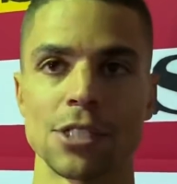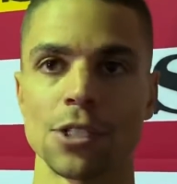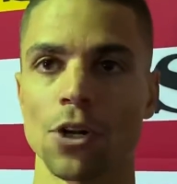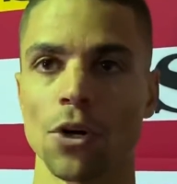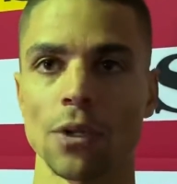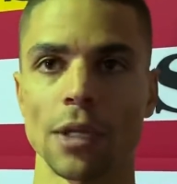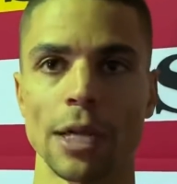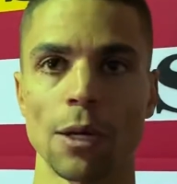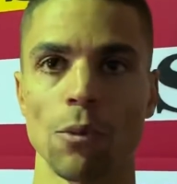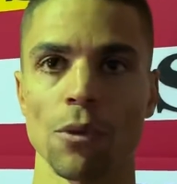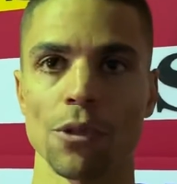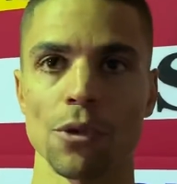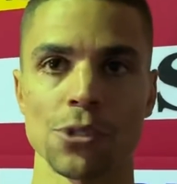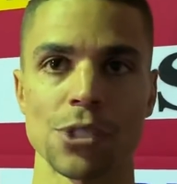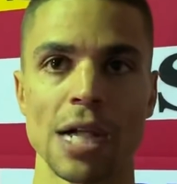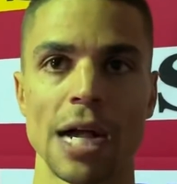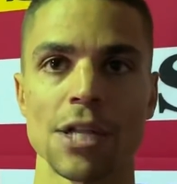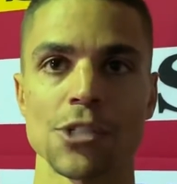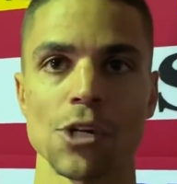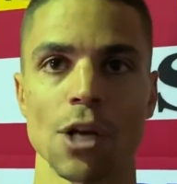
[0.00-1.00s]
you know, like where those
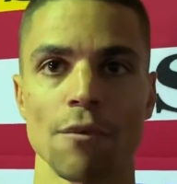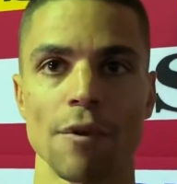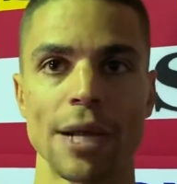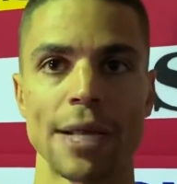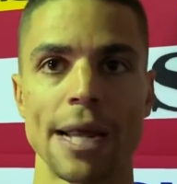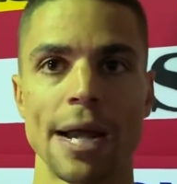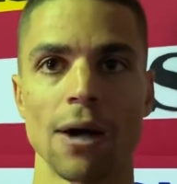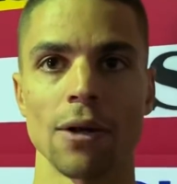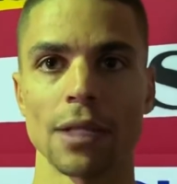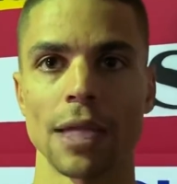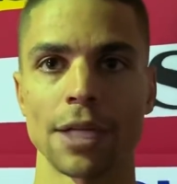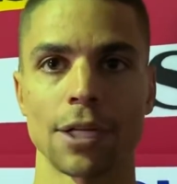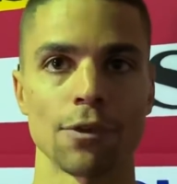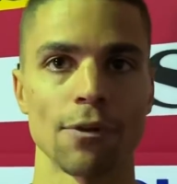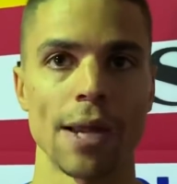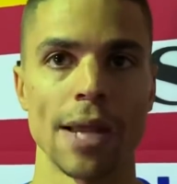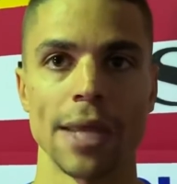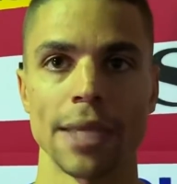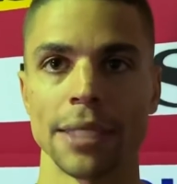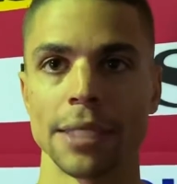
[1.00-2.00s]
guys are right now, like
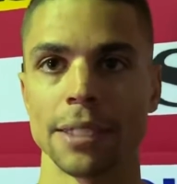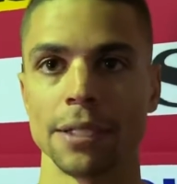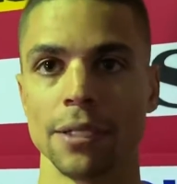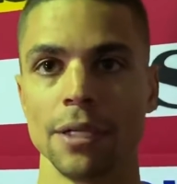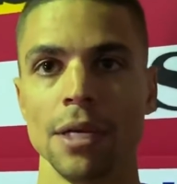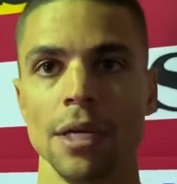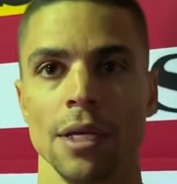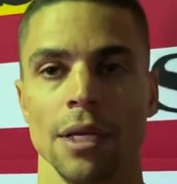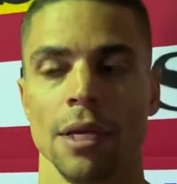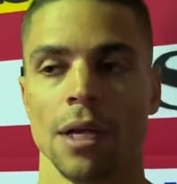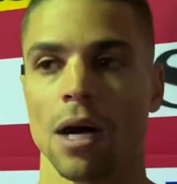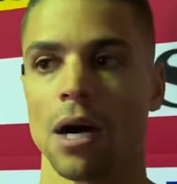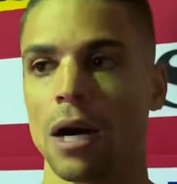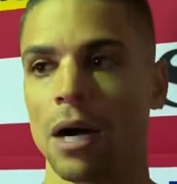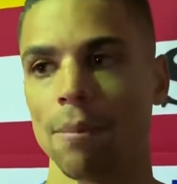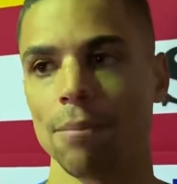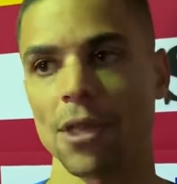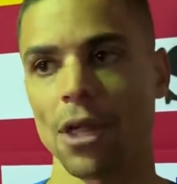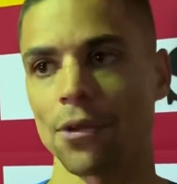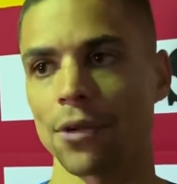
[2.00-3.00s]
Craig and
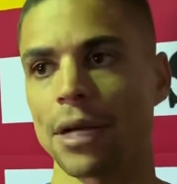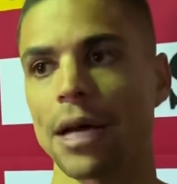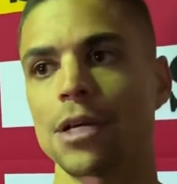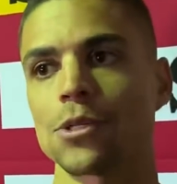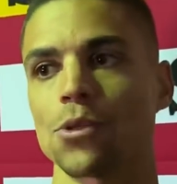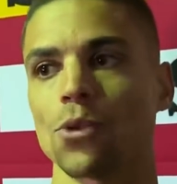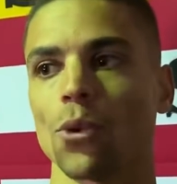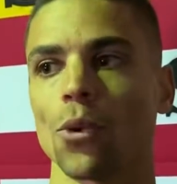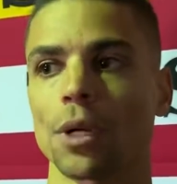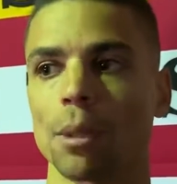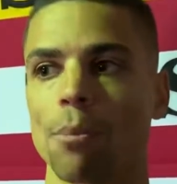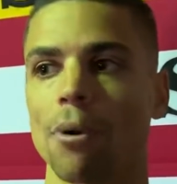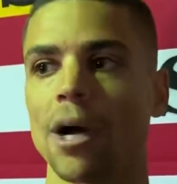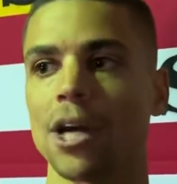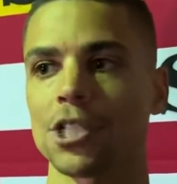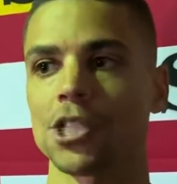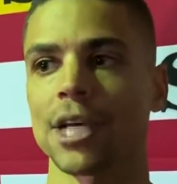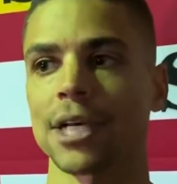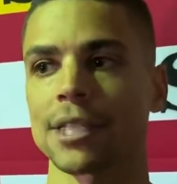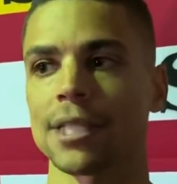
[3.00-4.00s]
the other guys with the Oregon
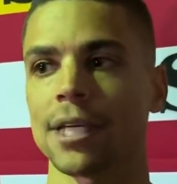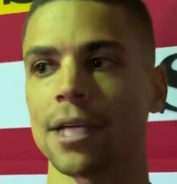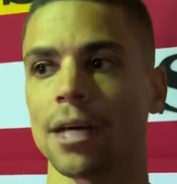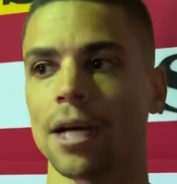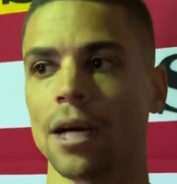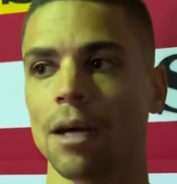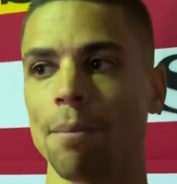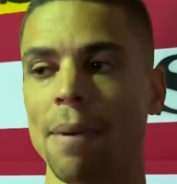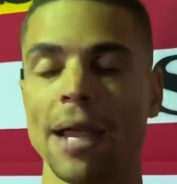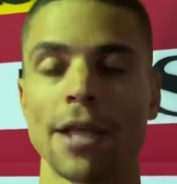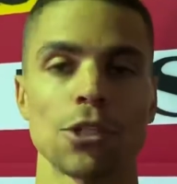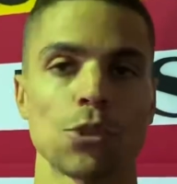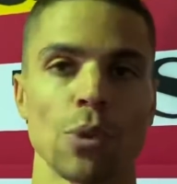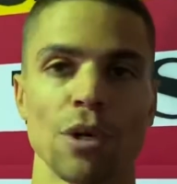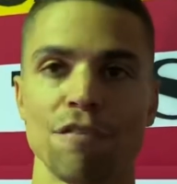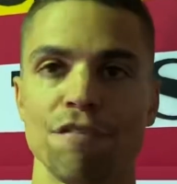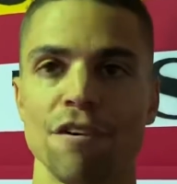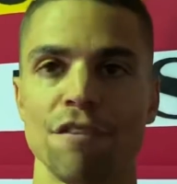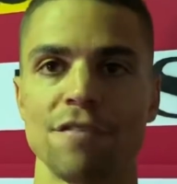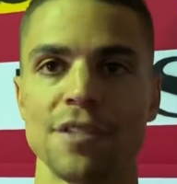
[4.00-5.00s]
Project back in
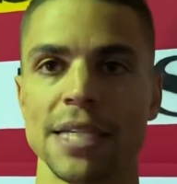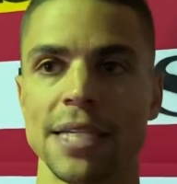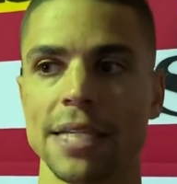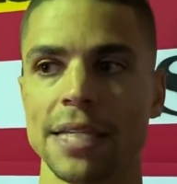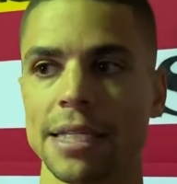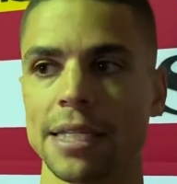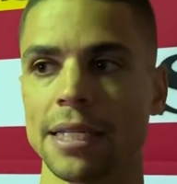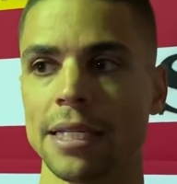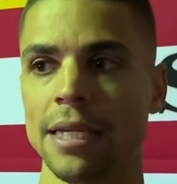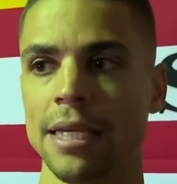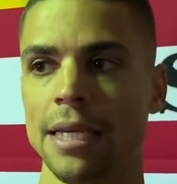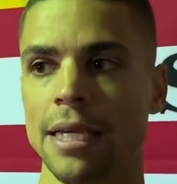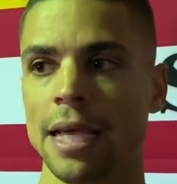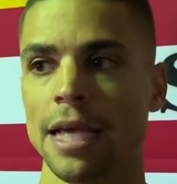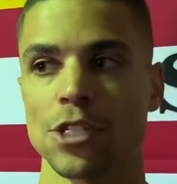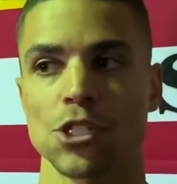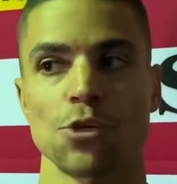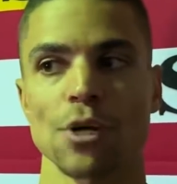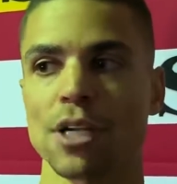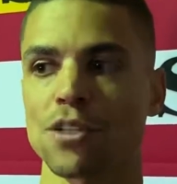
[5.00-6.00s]
2015, and
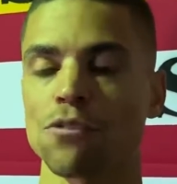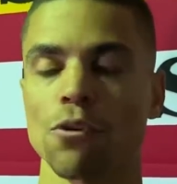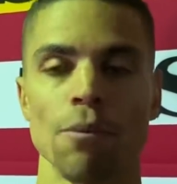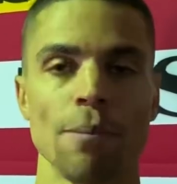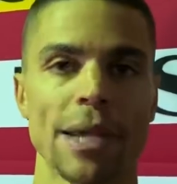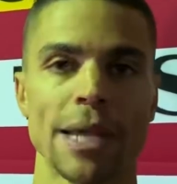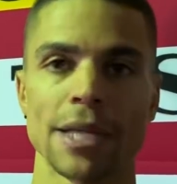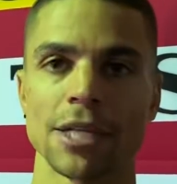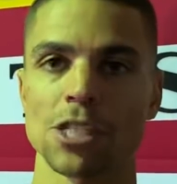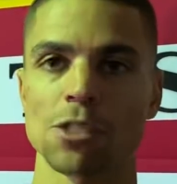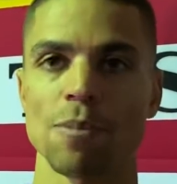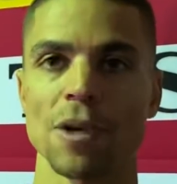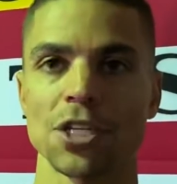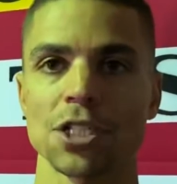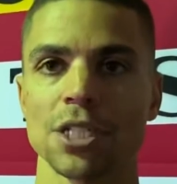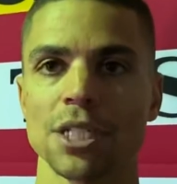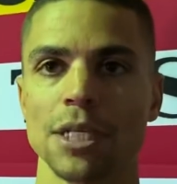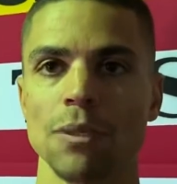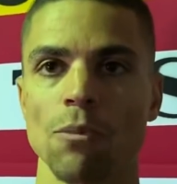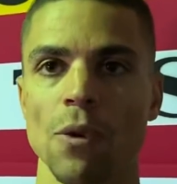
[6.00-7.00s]
it's stressful, man,
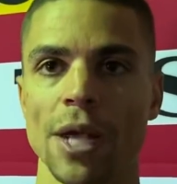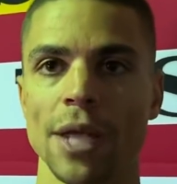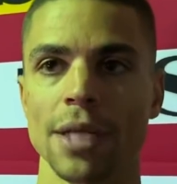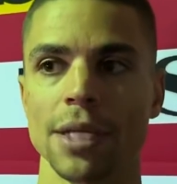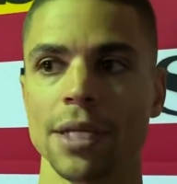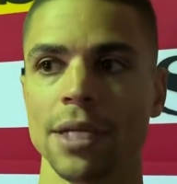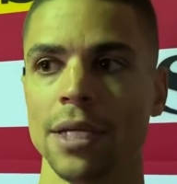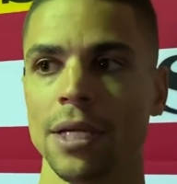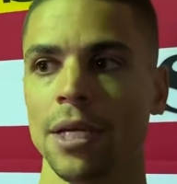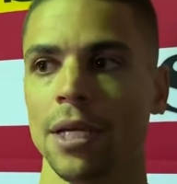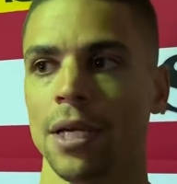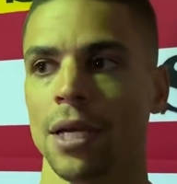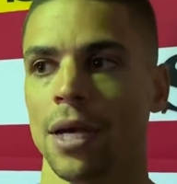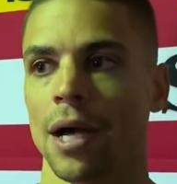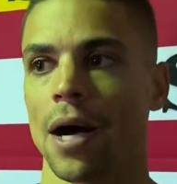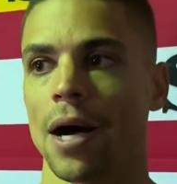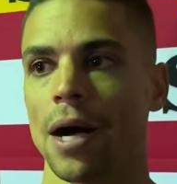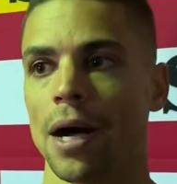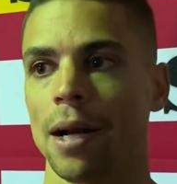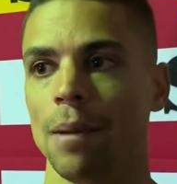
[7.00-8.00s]
especially when
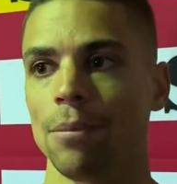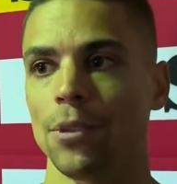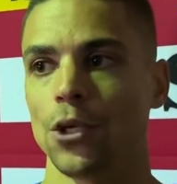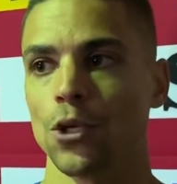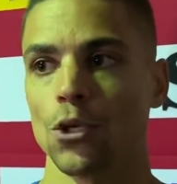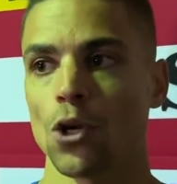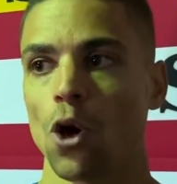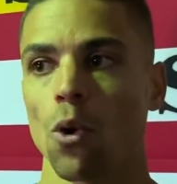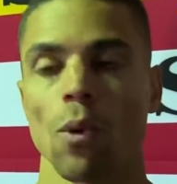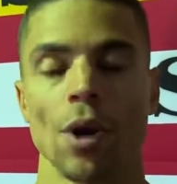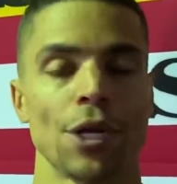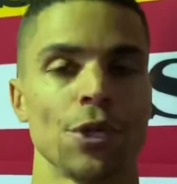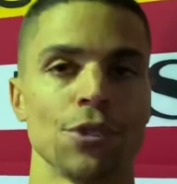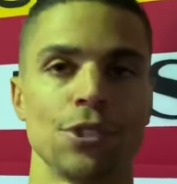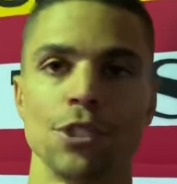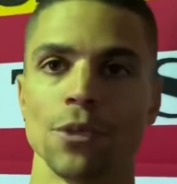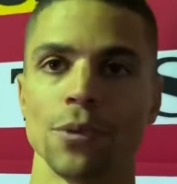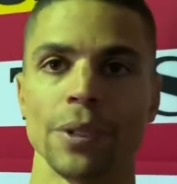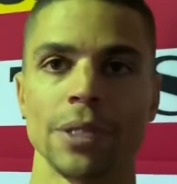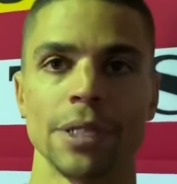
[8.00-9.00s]
you know what you're
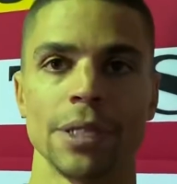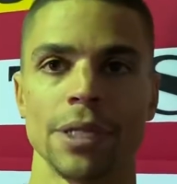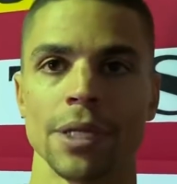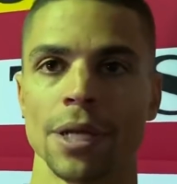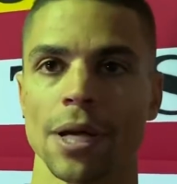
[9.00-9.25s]
doing.